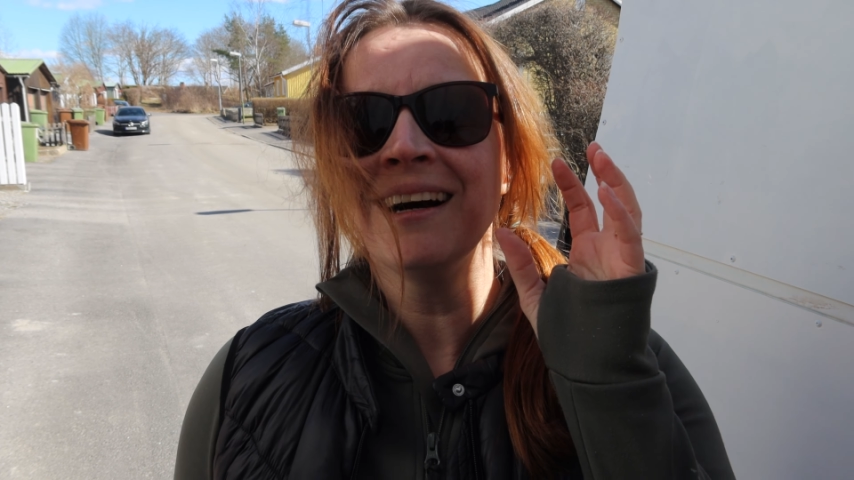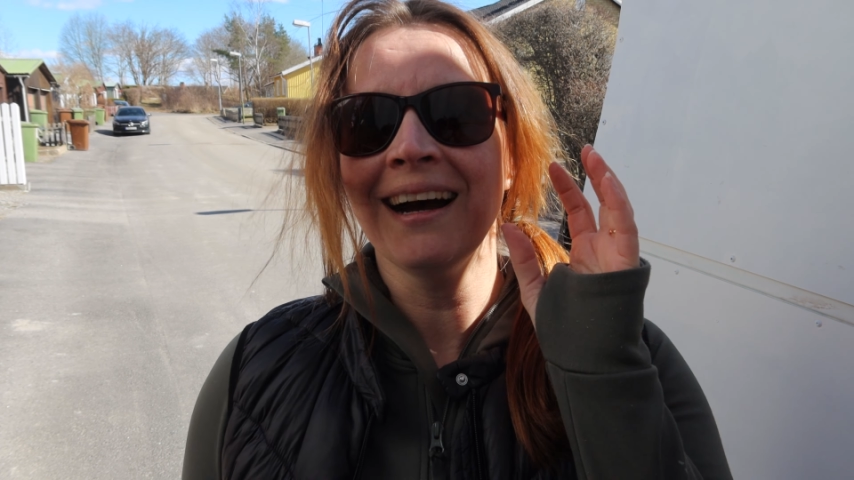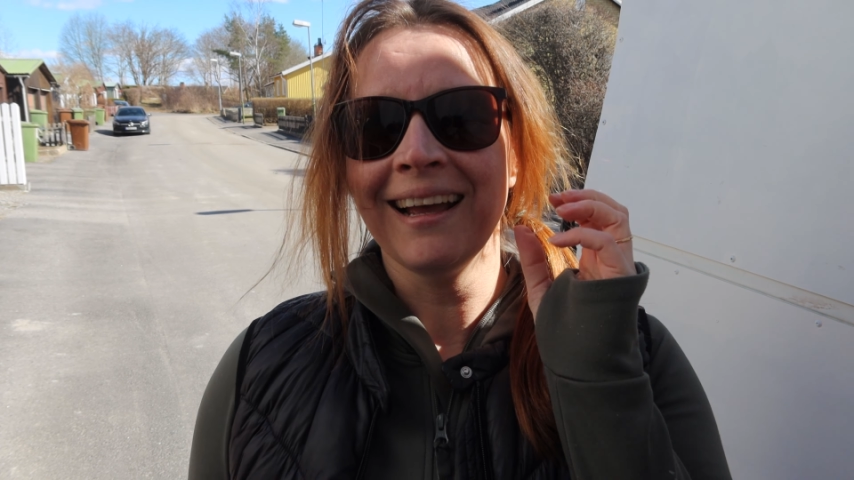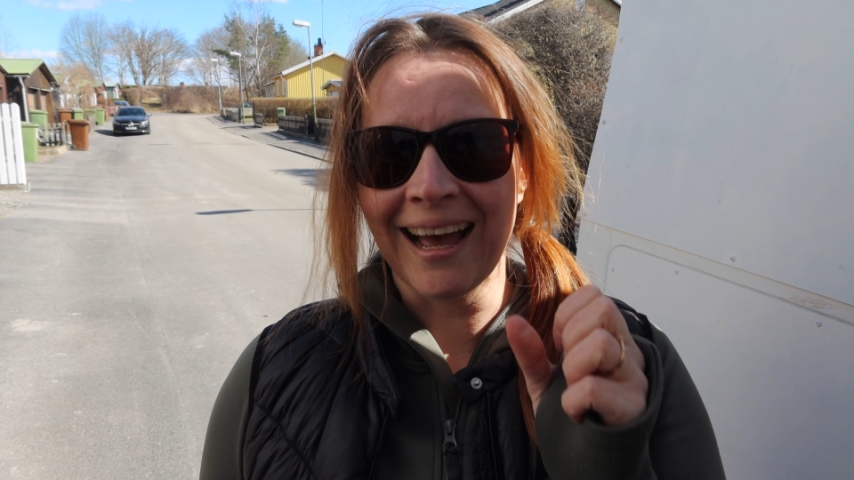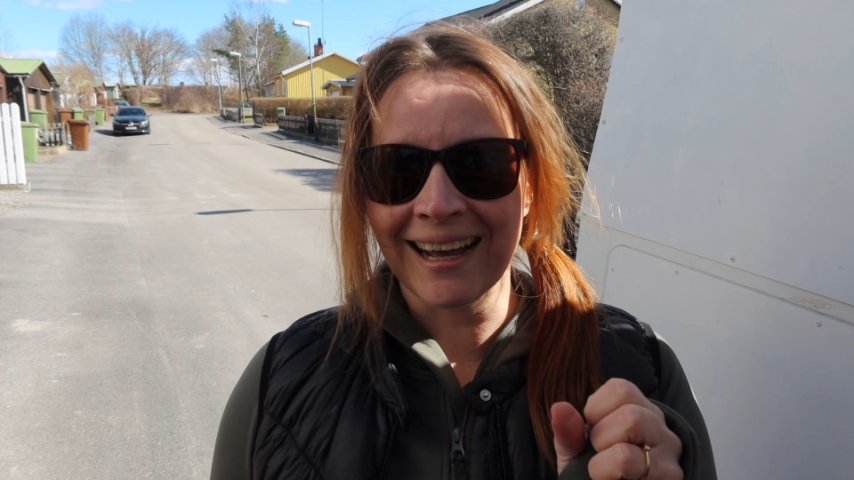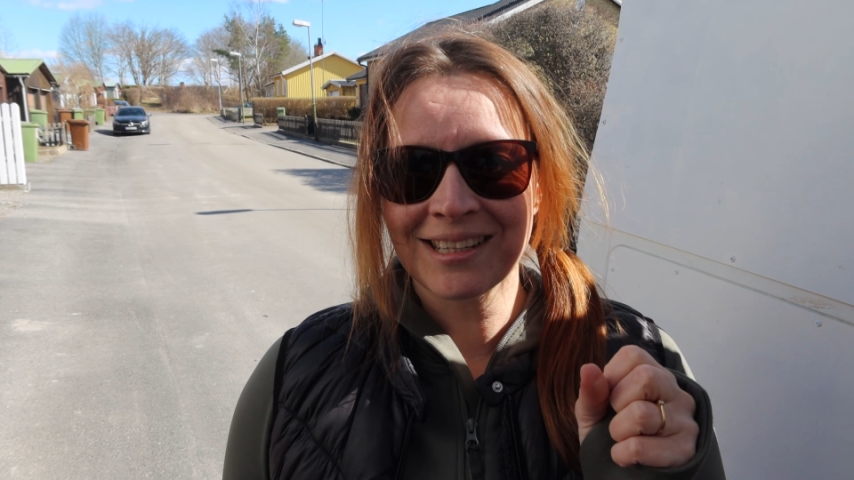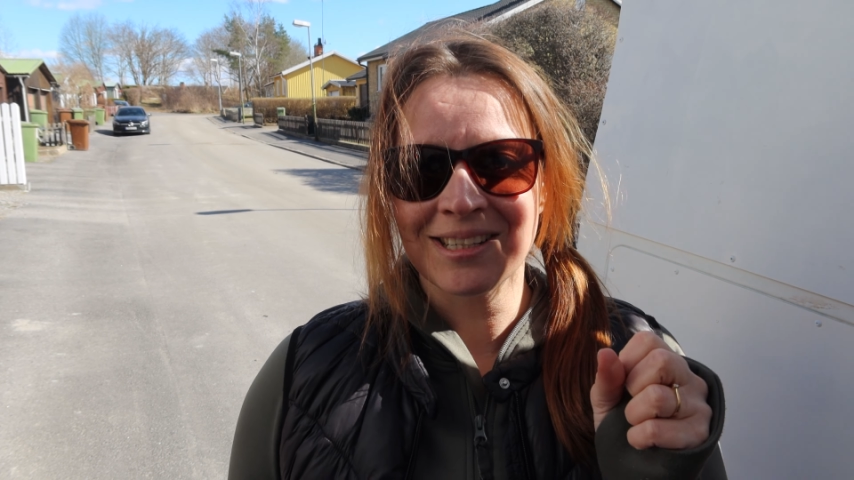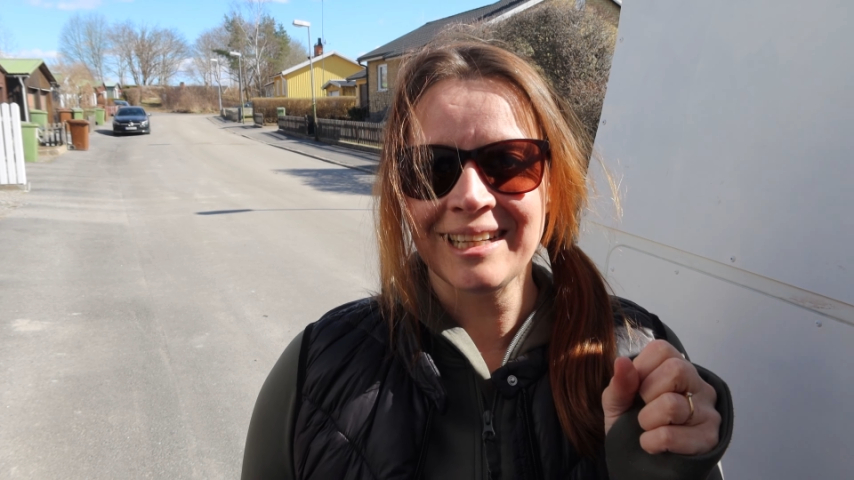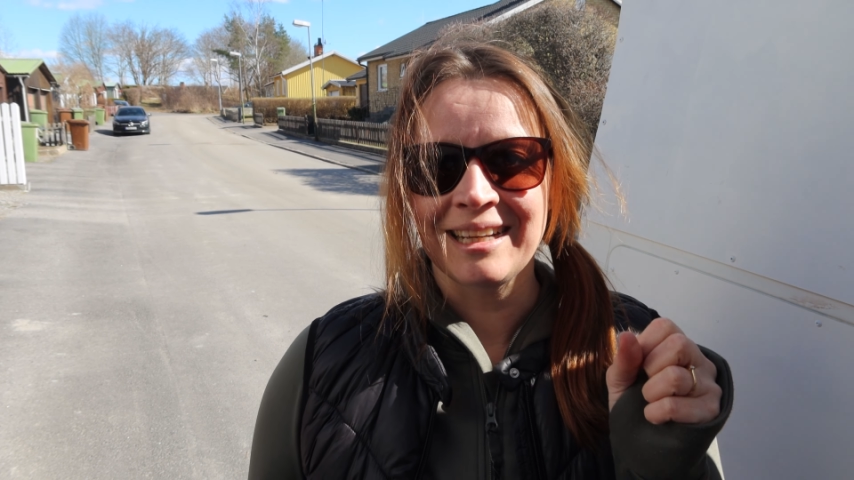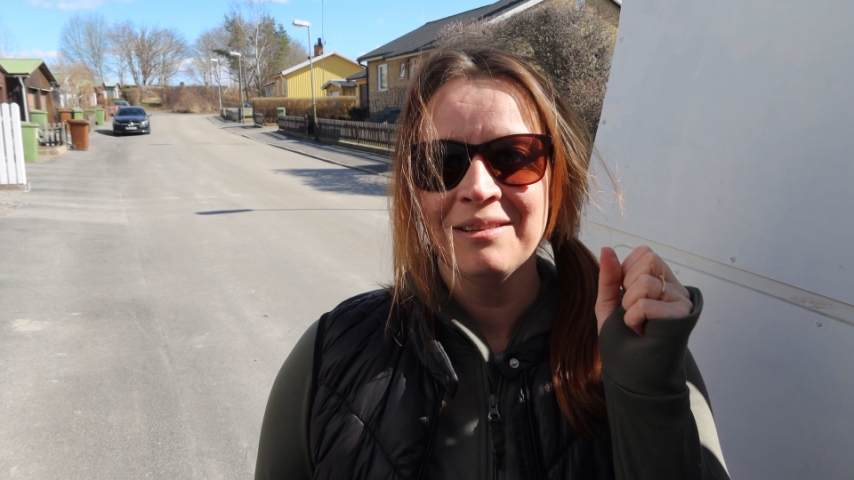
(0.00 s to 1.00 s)
I
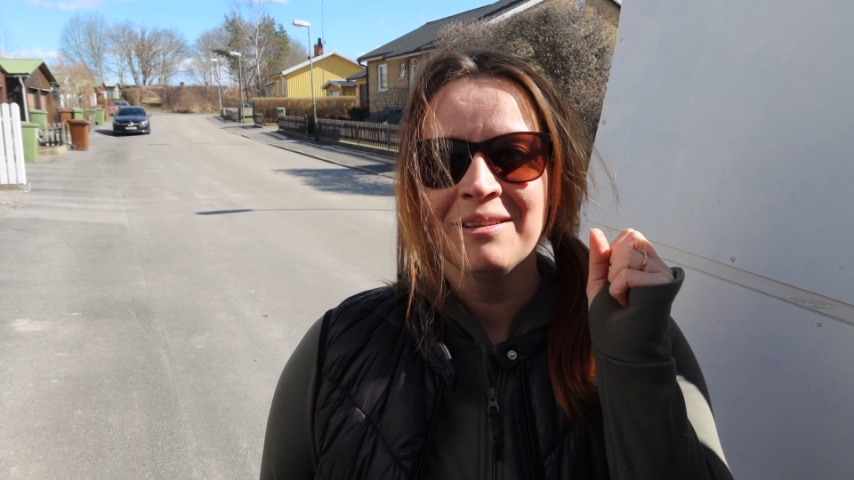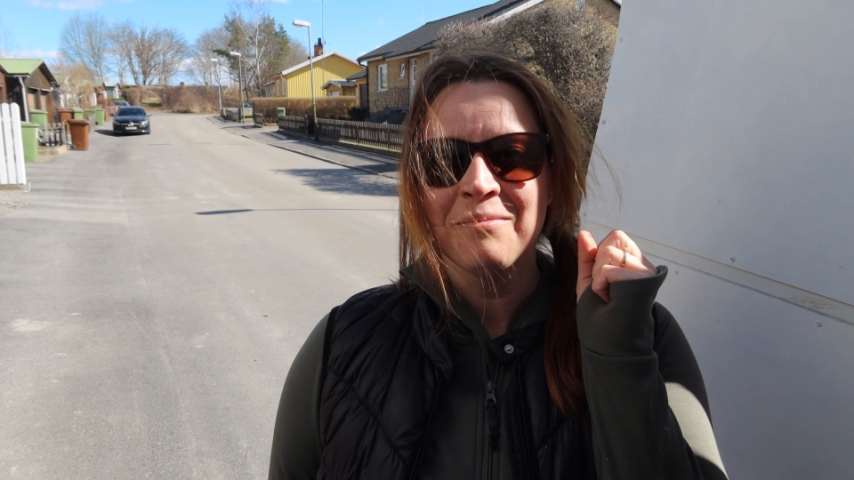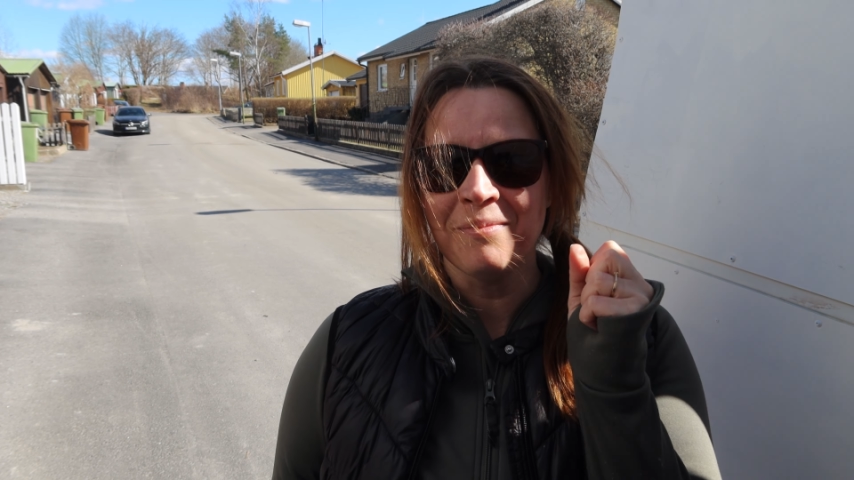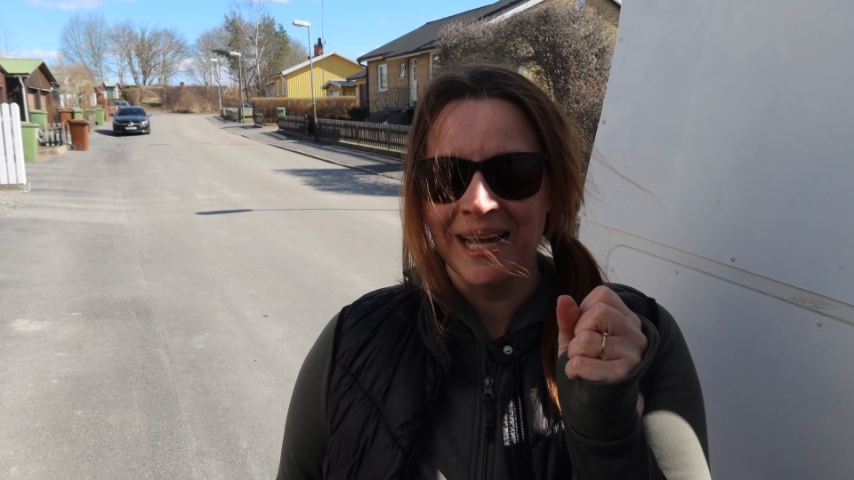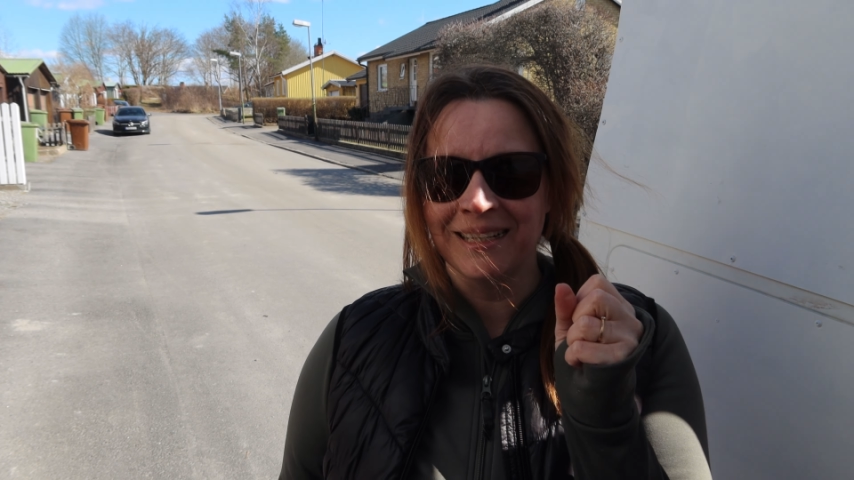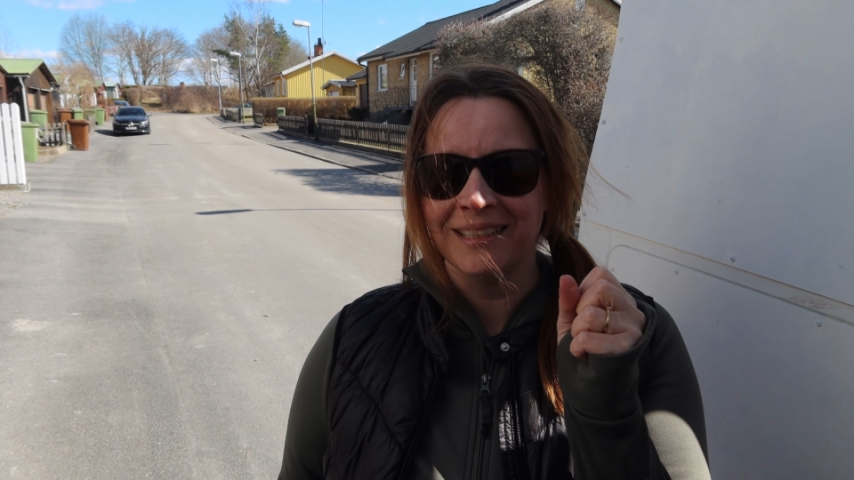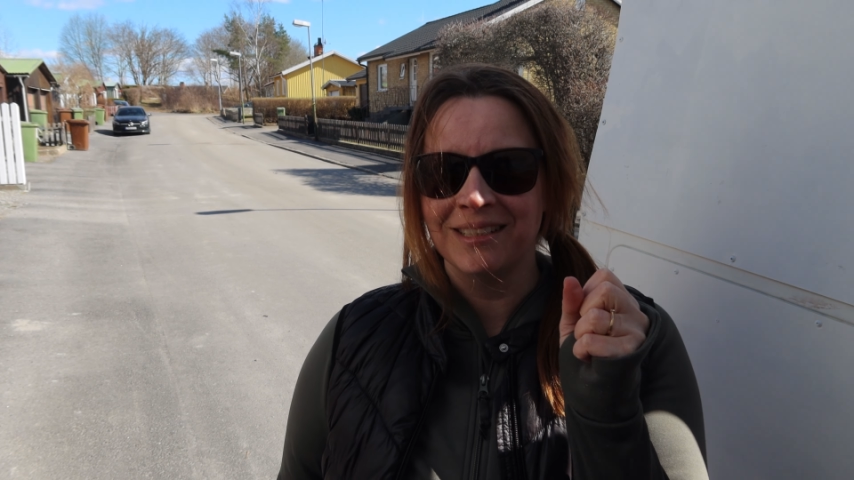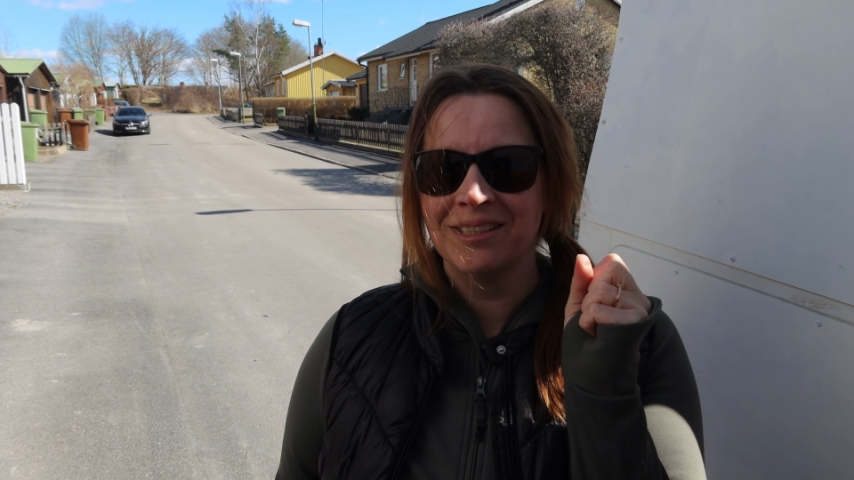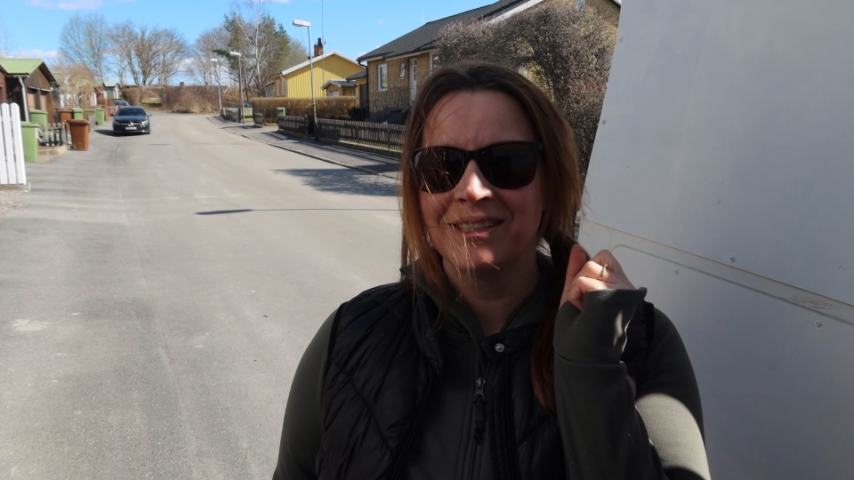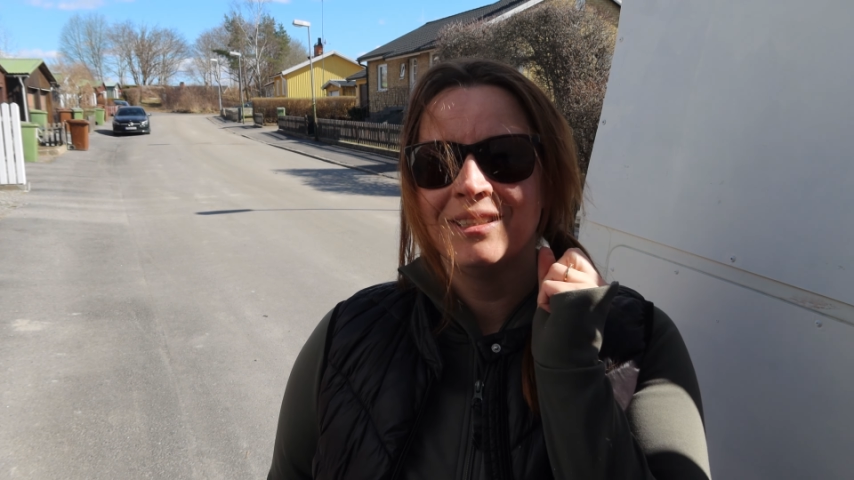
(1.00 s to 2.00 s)
actually
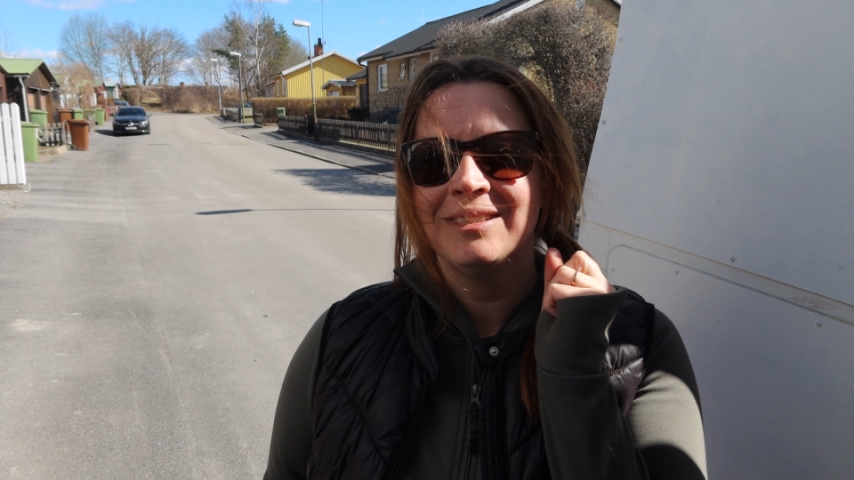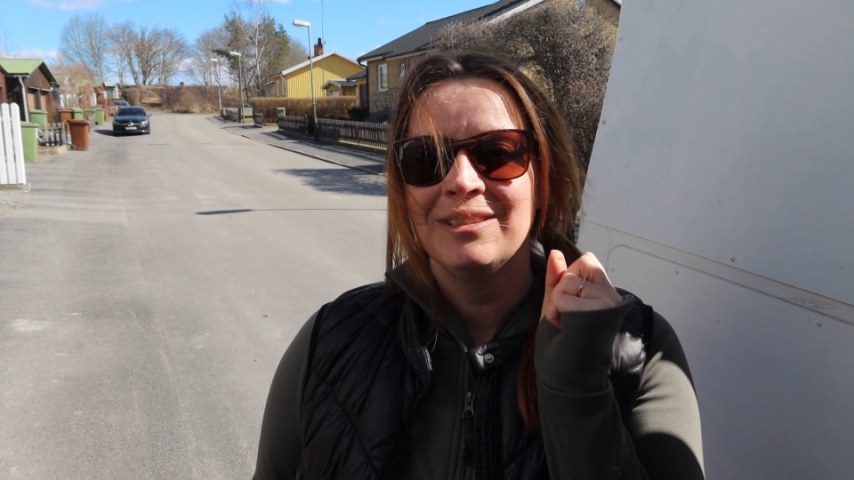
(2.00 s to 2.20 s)
managed